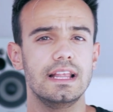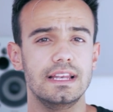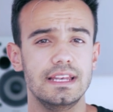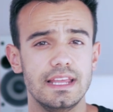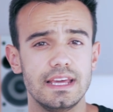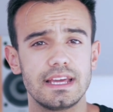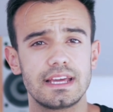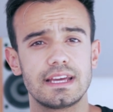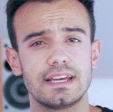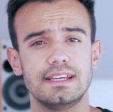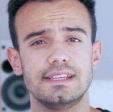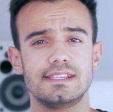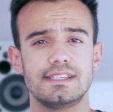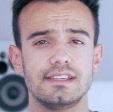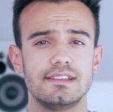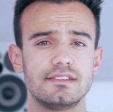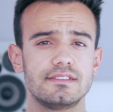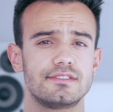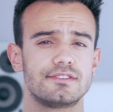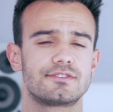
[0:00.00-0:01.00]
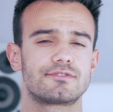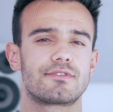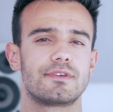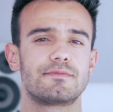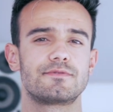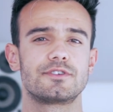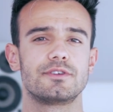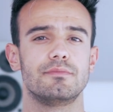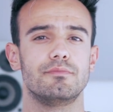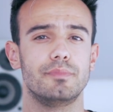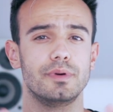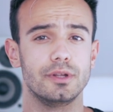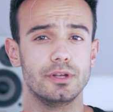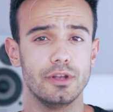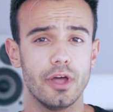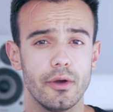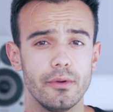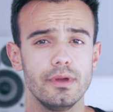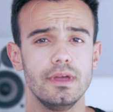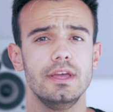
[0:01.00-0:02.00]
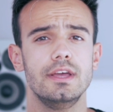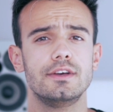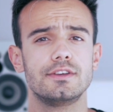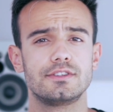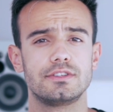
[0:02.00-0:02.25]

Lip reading: Link is in the description below,